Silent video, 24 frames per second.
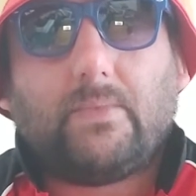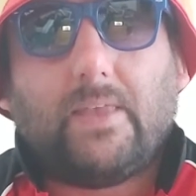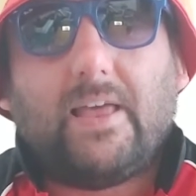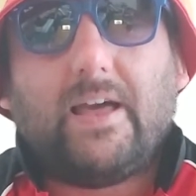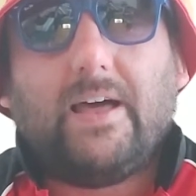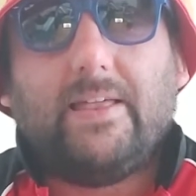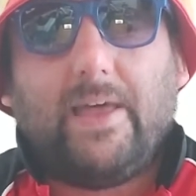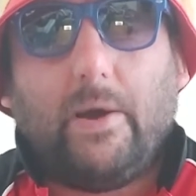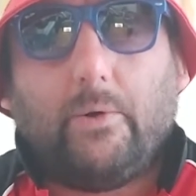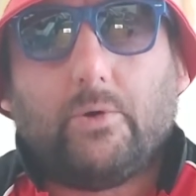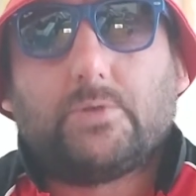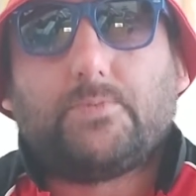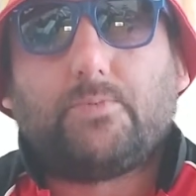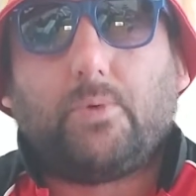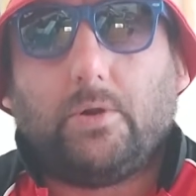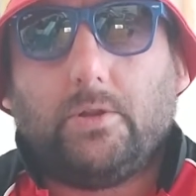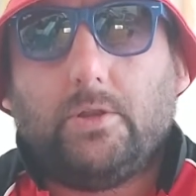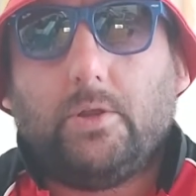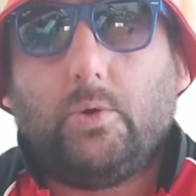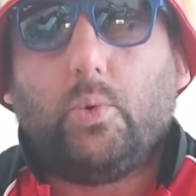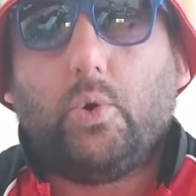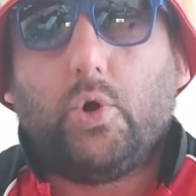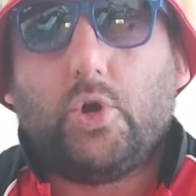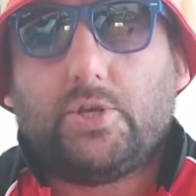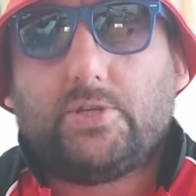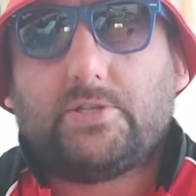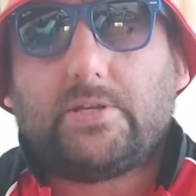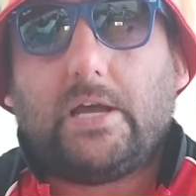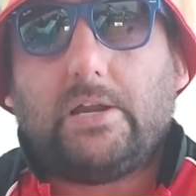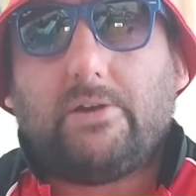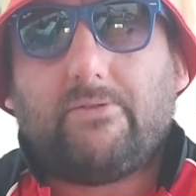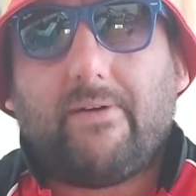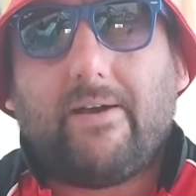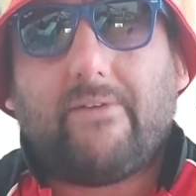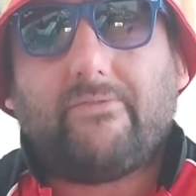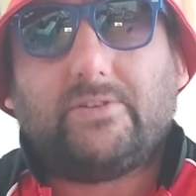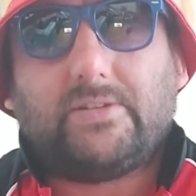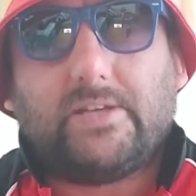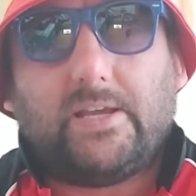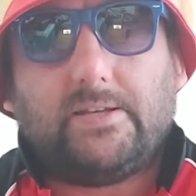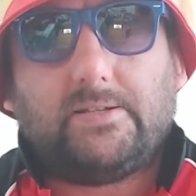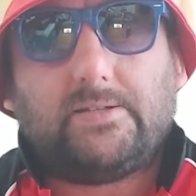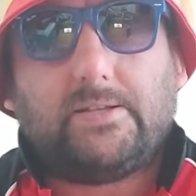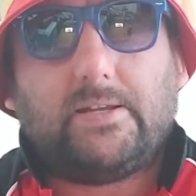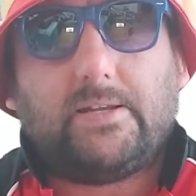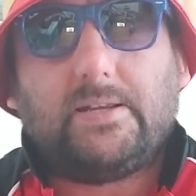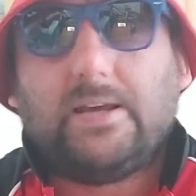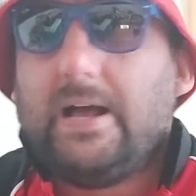And that was probably the worst cider I've ever
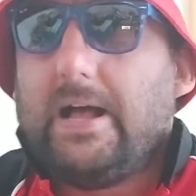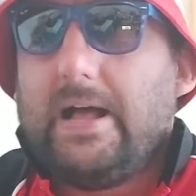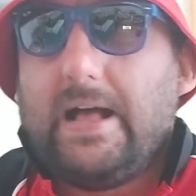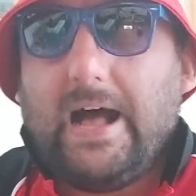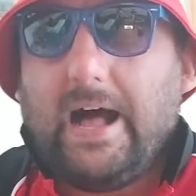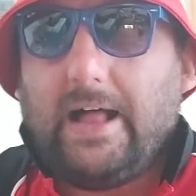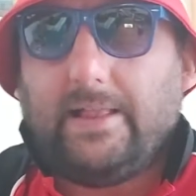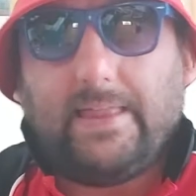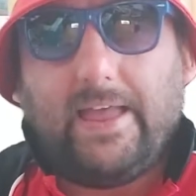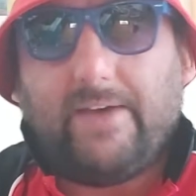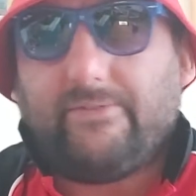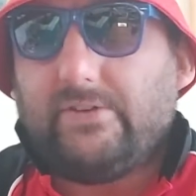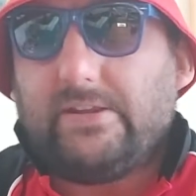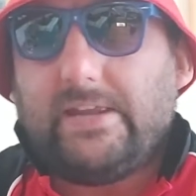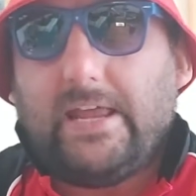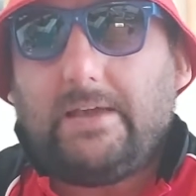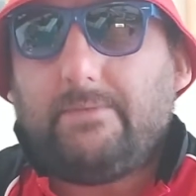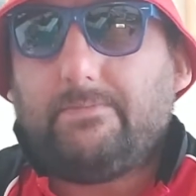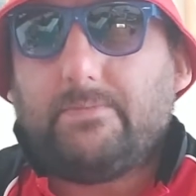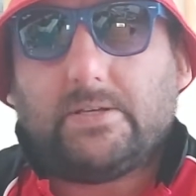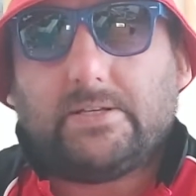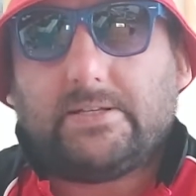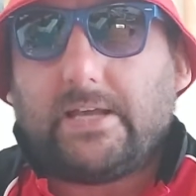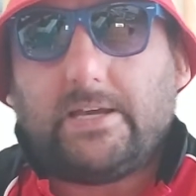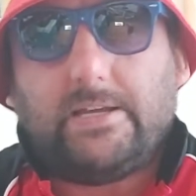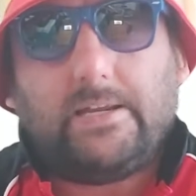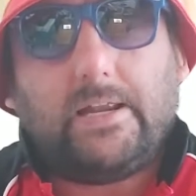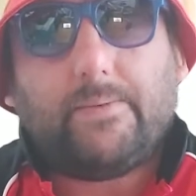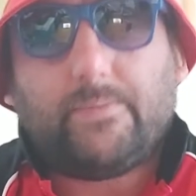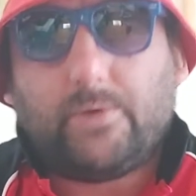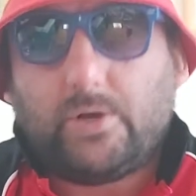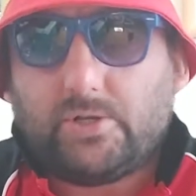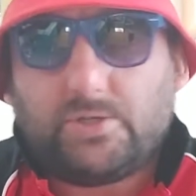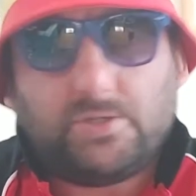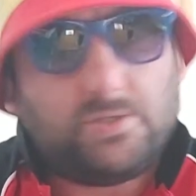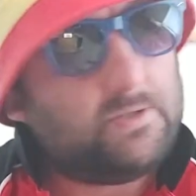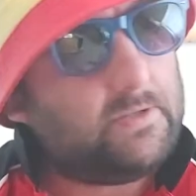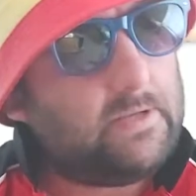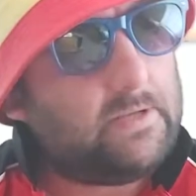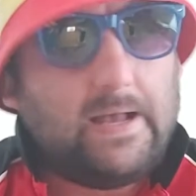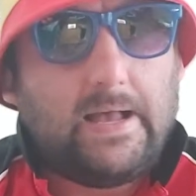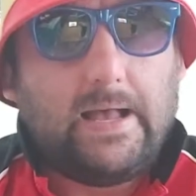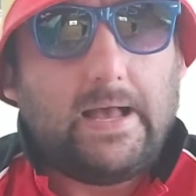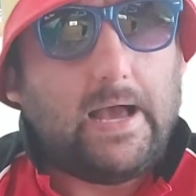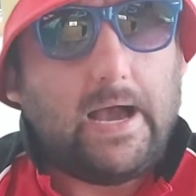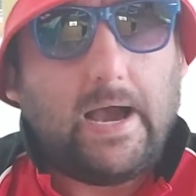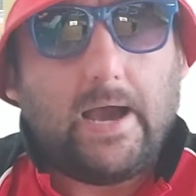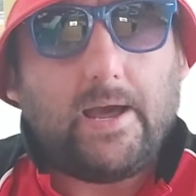tasted. I'll never name the cider because
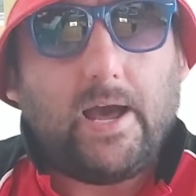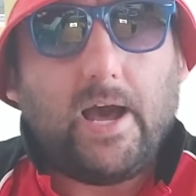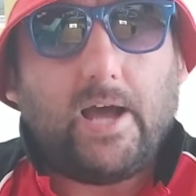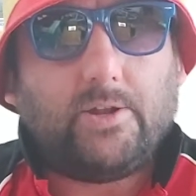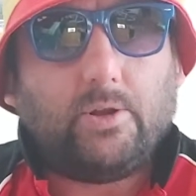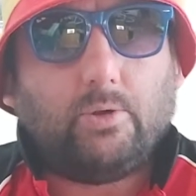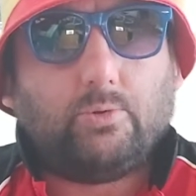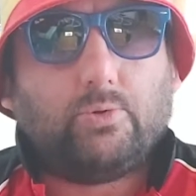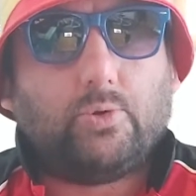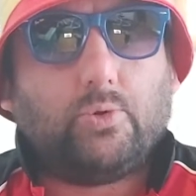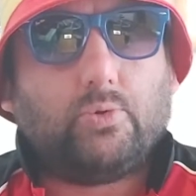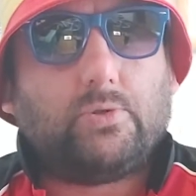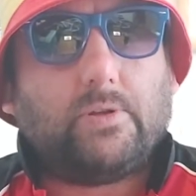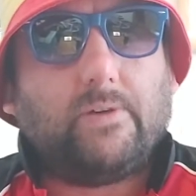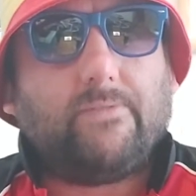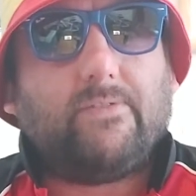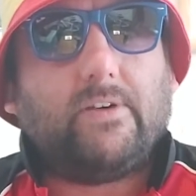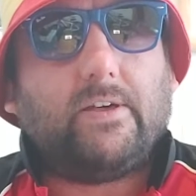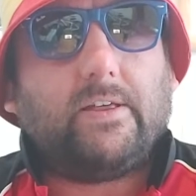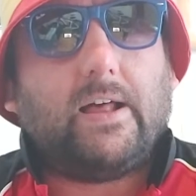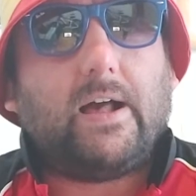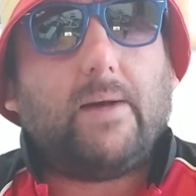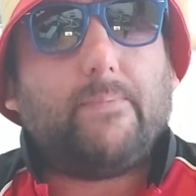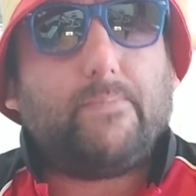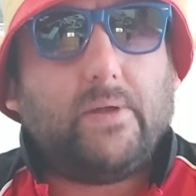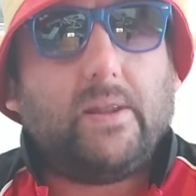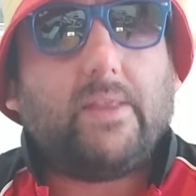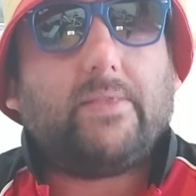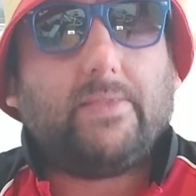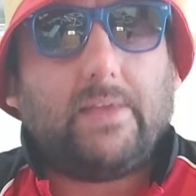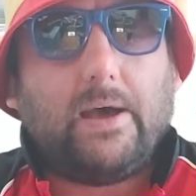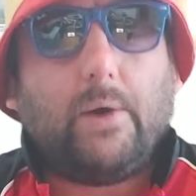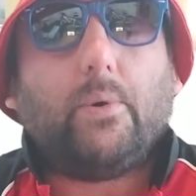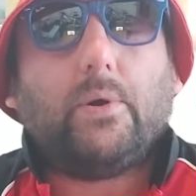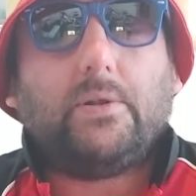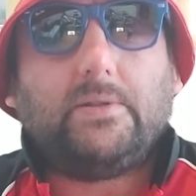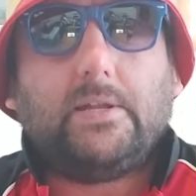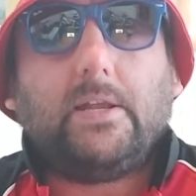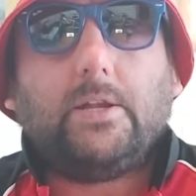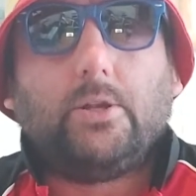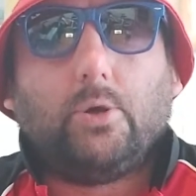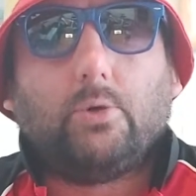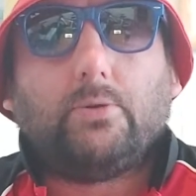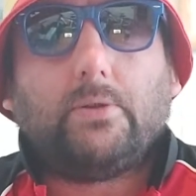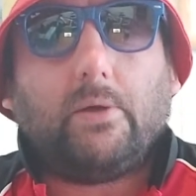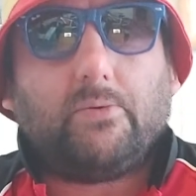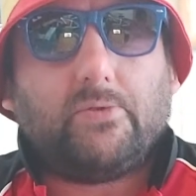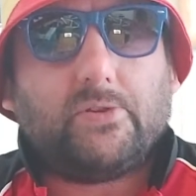I, I don't do stuff like that. But that one did
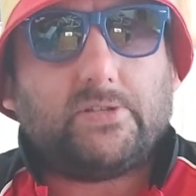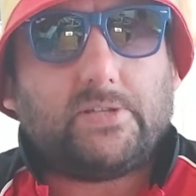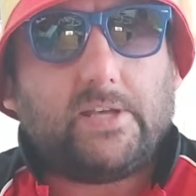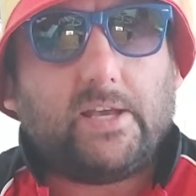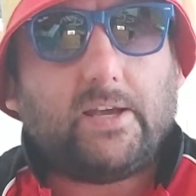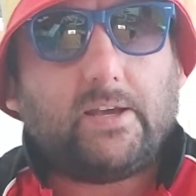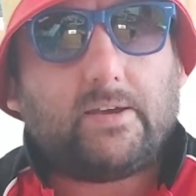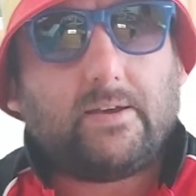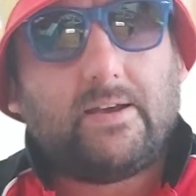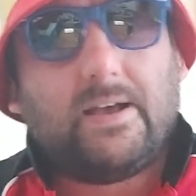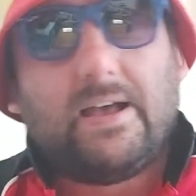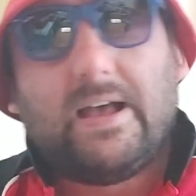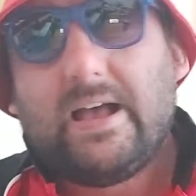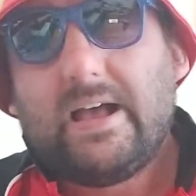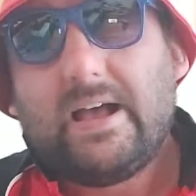go down the sink.